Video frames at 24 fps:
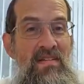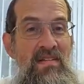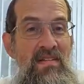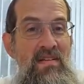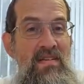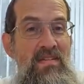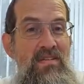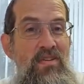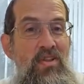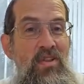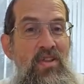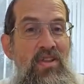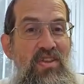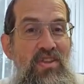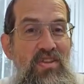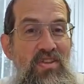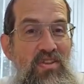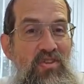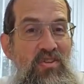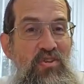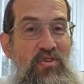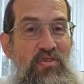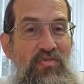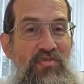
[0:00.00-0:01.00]
Here's another
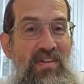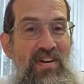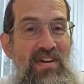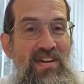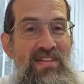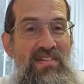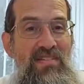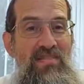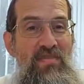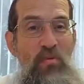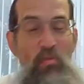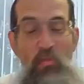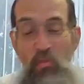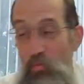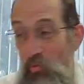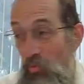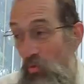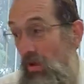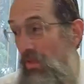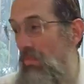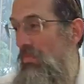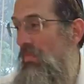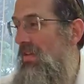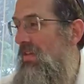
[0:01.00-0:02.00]
Yiddish phrase.
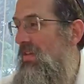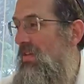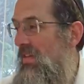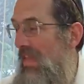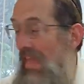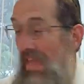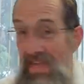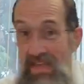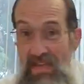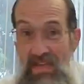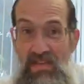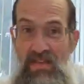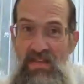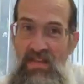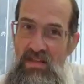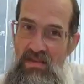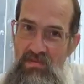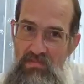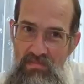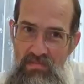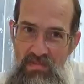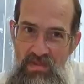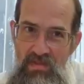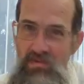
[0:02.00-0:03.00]
1 minute. Ein
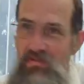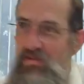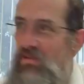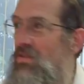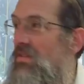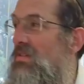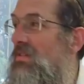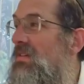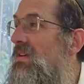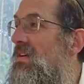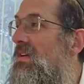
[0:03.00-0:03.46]
minut.